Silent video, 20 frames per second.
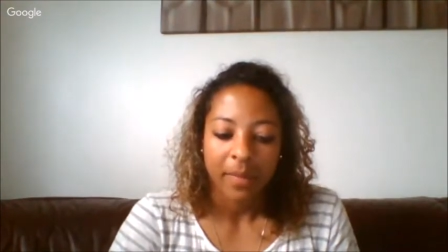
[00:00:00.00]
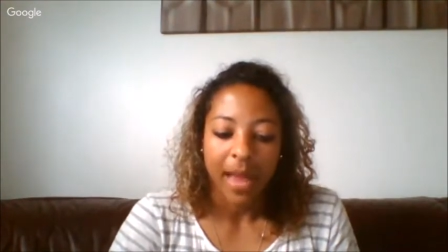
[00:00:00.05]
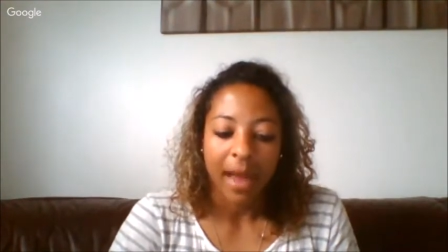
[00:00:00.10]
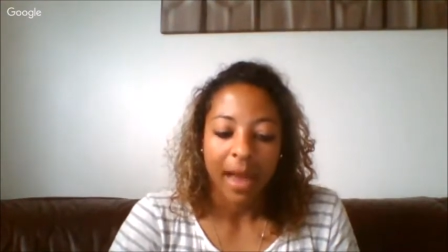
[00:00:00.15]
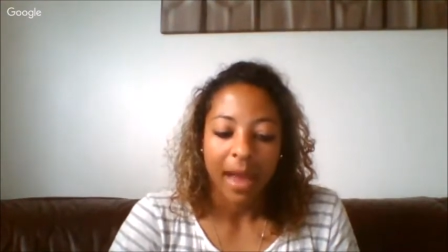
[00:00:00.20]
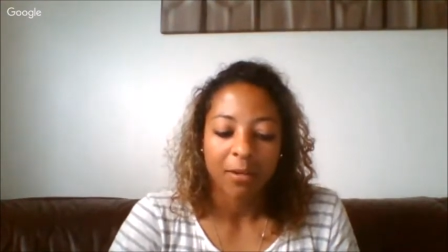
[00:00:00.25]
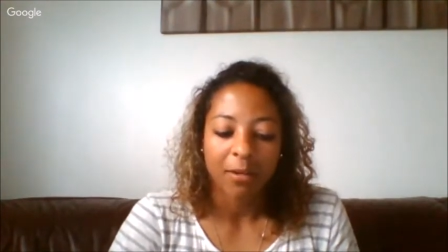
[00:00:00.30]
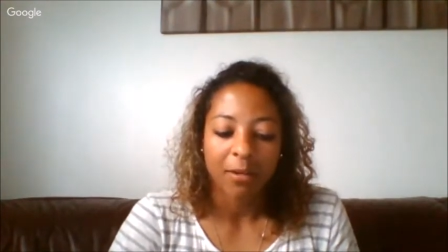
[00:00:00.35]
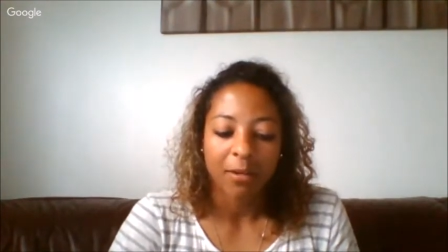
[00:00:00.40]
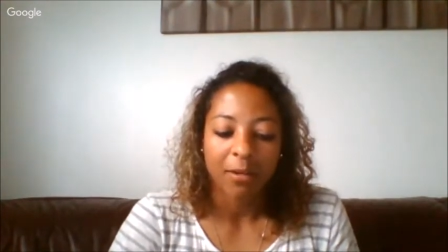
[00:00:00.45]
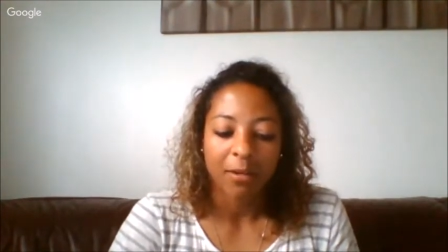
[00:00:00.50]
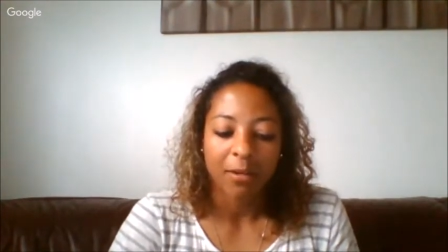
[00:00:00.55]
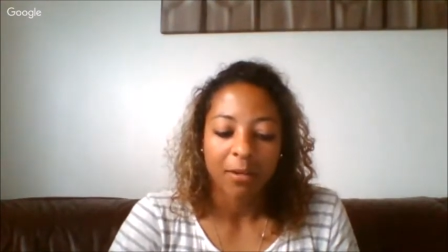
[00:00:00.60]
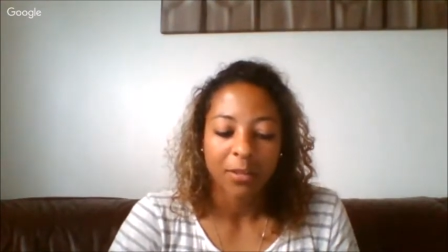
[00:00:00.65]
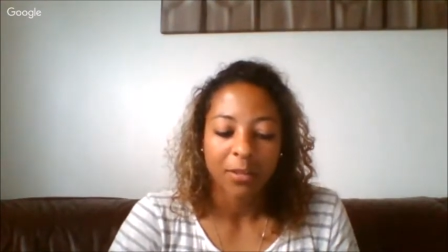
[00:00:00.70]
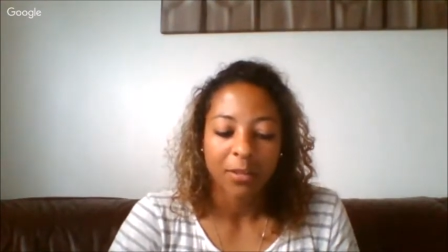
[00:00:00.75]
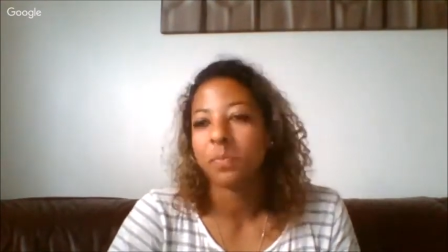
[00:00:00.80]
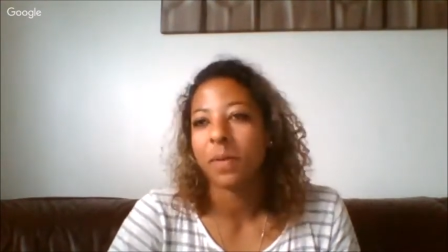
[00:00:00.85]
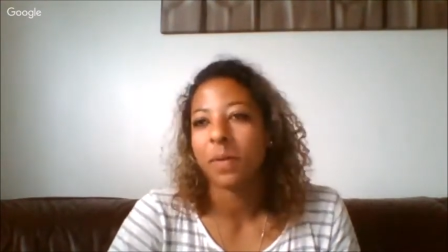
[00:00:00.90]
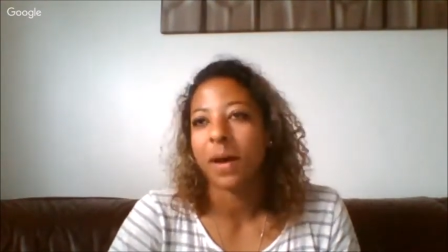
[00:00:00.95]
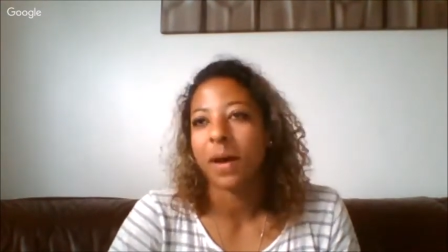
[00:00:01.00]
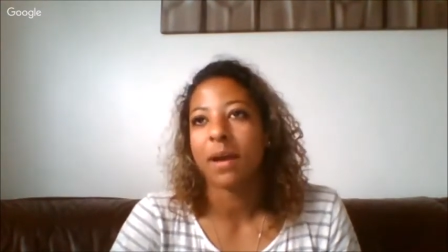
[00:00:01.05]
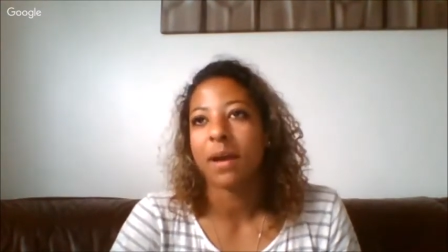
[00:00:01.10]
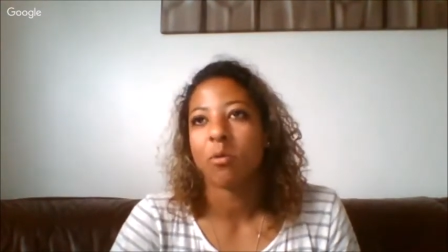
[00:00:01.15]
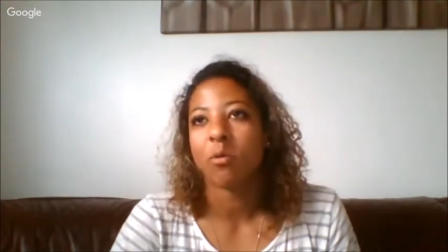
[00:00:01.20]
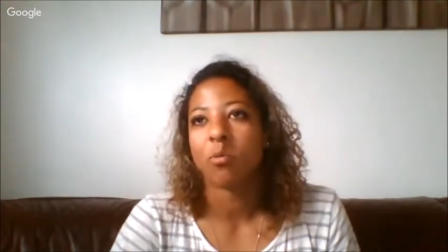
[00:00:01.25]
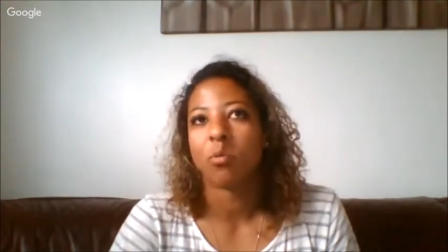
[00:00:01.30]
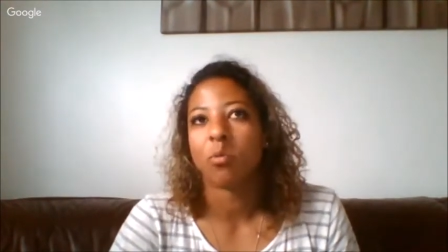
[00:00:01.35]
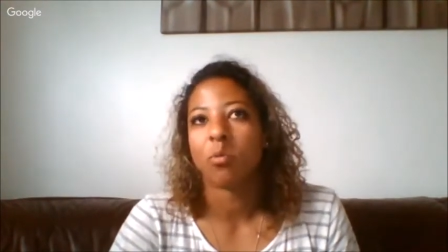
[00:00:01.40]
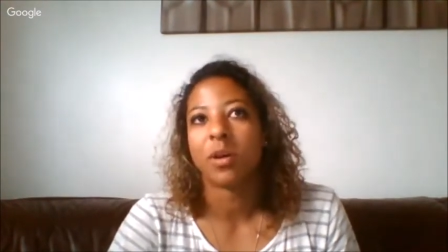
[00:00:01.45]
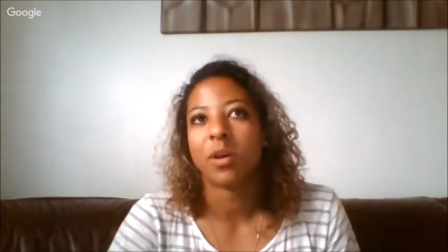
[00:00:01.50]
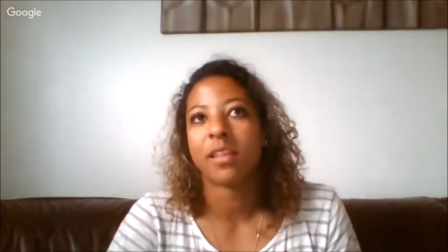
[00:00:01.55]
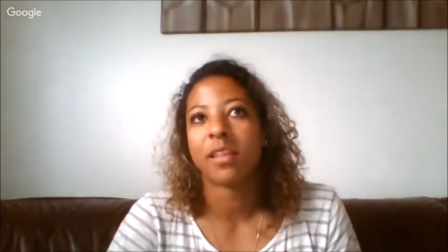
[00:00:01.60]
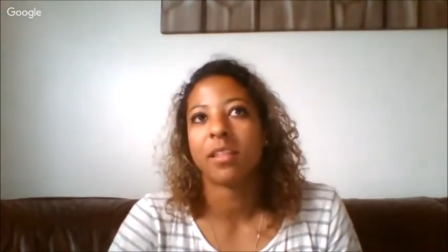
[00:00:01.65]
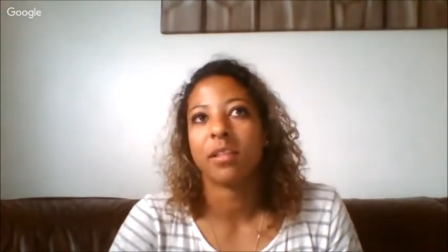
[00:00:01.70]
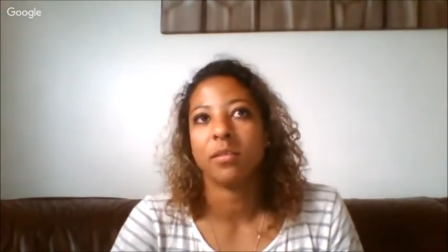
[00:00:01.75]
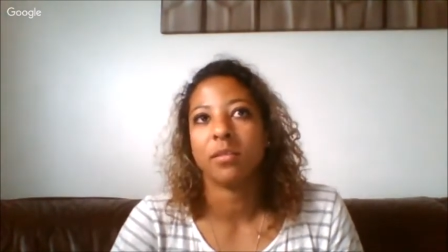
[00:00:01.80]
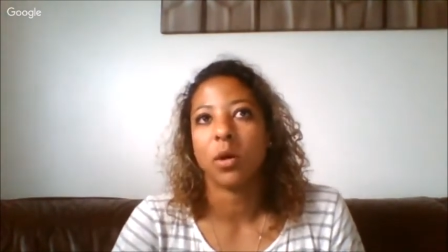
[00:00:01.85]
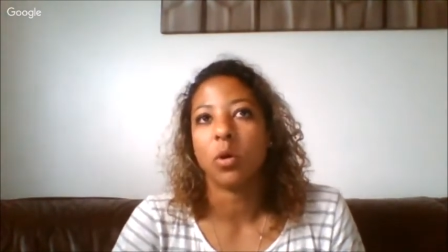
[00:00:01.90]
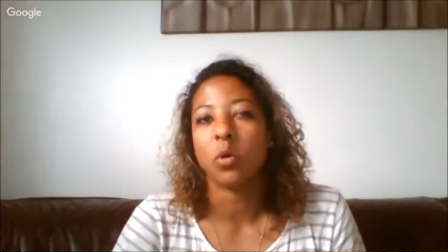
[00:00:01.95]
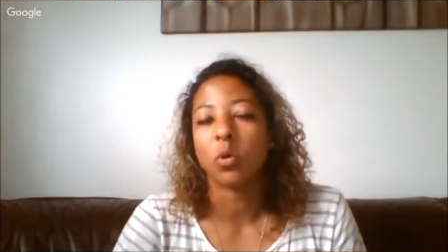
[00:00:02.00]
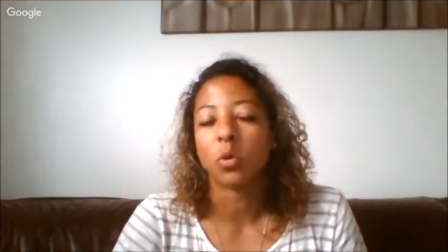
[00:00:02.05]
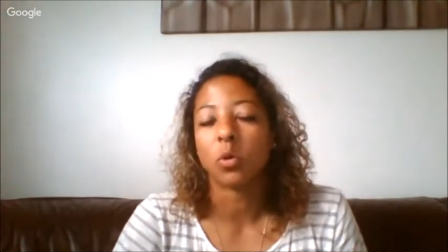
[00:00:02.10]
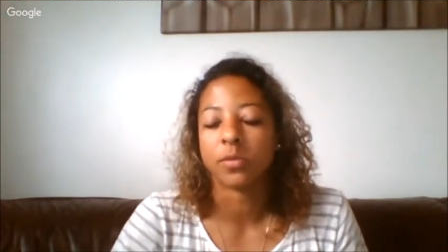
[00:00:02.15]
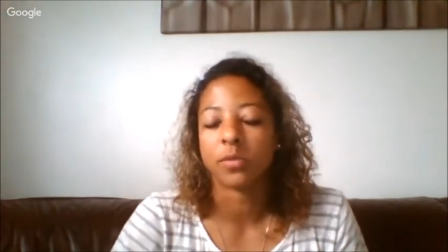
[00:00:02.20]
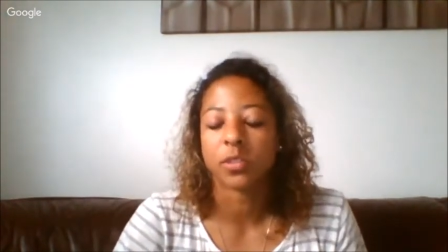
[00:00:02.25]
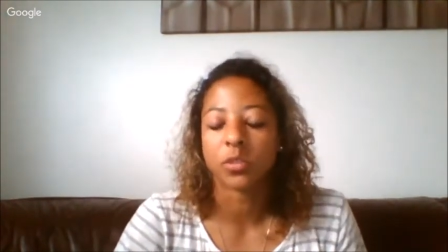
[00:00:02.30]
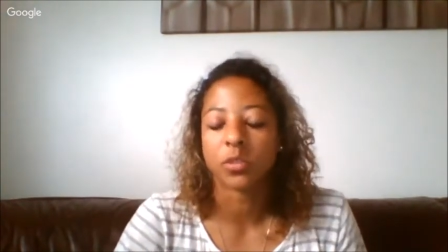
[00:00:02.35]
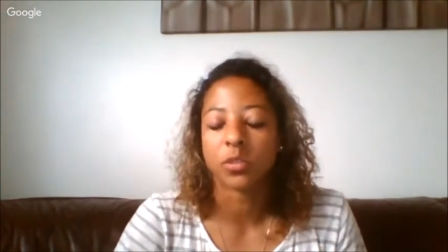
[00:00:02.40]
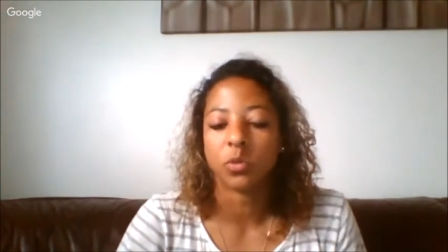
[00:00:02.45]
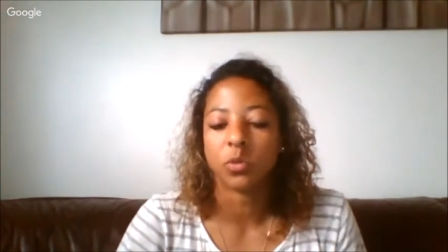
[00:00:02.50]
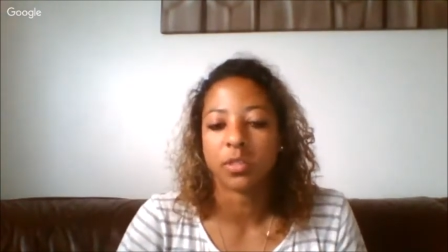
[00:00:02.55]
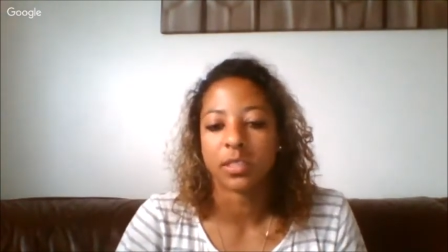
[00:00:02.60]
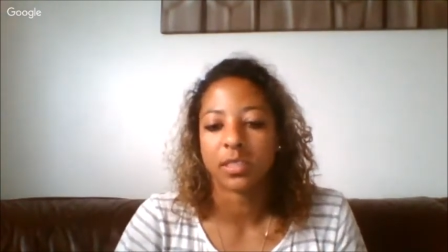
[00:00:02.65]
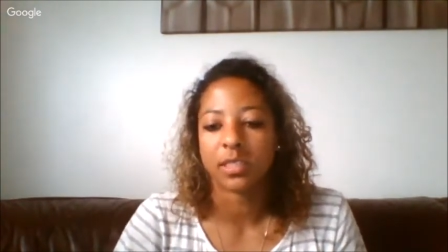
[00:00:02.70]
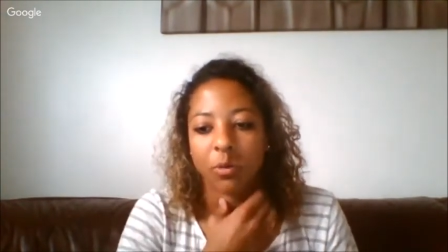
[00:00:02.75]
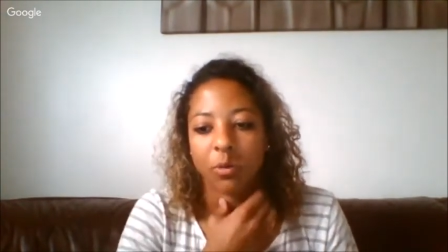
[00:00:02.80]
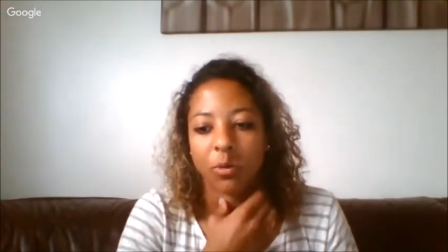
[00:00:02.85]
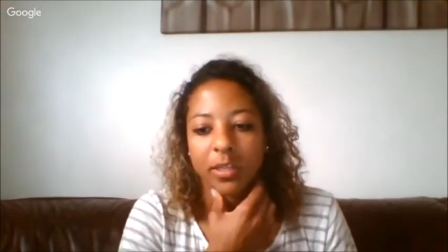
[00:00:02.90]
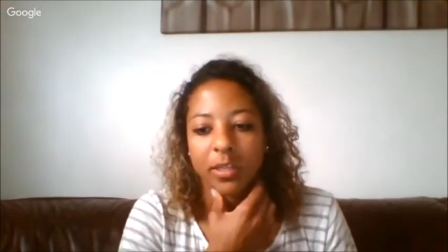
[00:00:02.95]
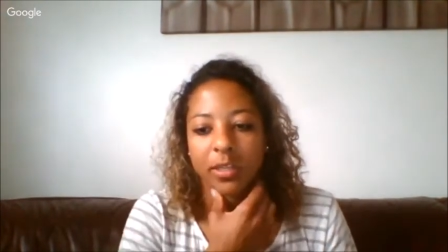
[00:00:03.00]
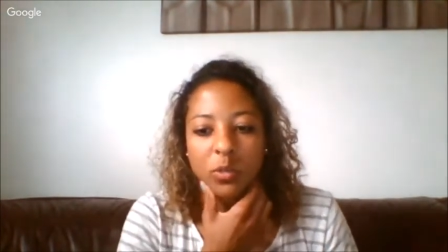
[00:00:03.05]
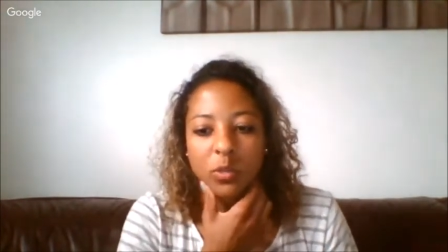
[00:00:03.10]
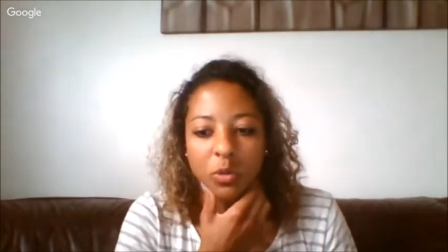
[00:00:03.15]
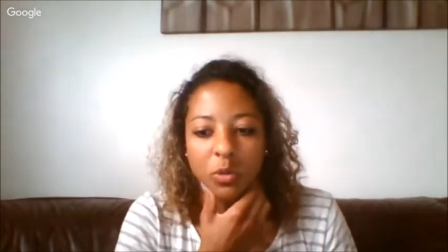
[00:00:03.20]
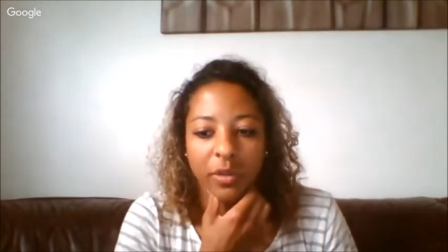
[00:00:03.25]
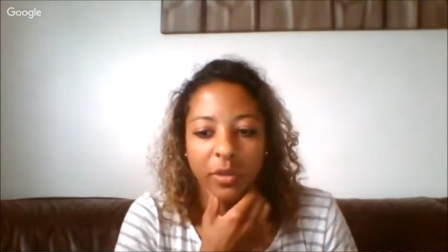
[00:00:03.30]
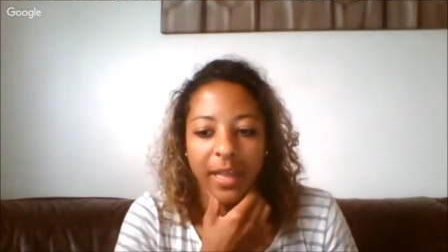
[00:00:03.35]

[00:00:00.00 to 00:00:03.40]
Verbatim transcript: I was told by one of the local schools, a D one school,